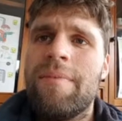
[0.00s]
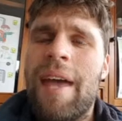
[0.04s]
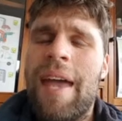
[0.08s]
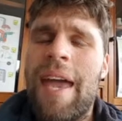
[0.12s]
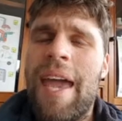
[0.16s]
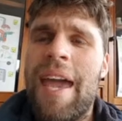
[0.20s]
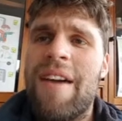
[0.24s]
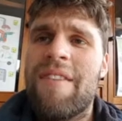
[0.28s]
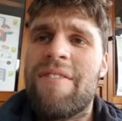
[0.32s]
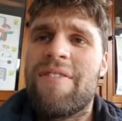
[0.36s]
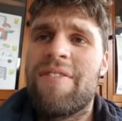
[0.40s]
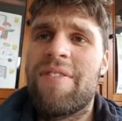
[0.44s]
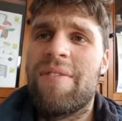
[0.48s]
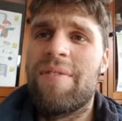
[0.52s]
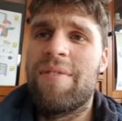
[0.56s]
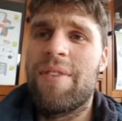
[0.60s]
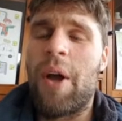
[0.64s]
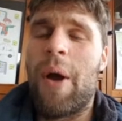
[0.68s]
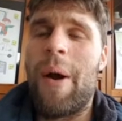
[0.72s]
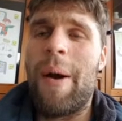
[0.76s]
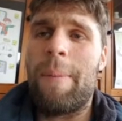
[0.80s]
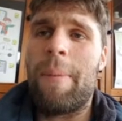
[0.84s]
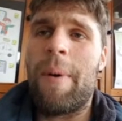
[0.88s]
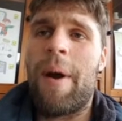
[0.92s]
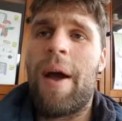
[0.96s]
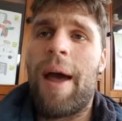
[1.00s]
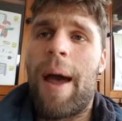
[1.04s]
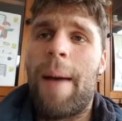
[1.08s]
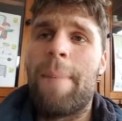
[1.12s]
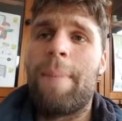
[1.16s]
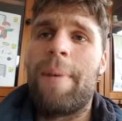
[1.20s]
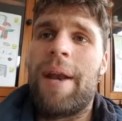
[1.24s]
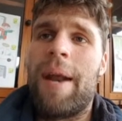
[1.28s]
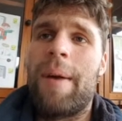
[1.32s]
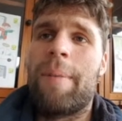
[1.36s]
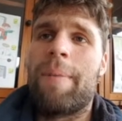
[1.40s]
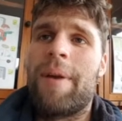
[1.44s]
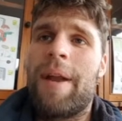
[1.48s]
have go up, up
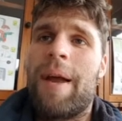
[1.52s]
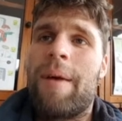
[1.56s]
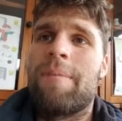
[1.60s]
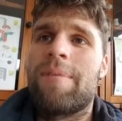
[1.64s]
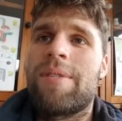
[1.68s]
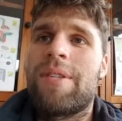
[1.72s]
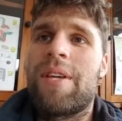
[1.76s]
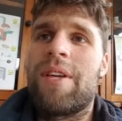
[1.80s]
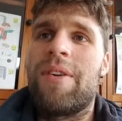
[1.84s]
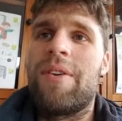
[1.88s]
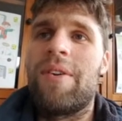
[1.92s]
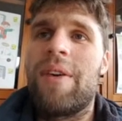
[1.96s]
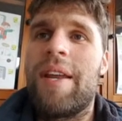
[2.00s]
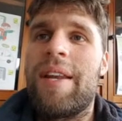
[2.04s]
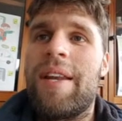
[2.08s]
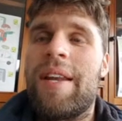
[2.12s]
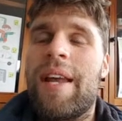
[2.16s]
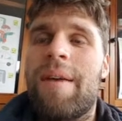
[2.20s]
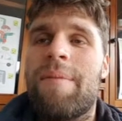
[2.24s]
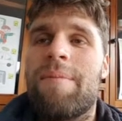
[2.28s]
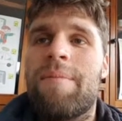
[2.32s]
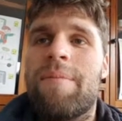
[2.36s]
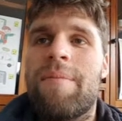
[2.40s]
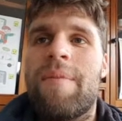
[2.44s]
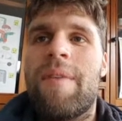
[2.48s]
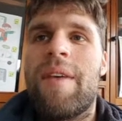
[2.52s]
and up and up, so you end up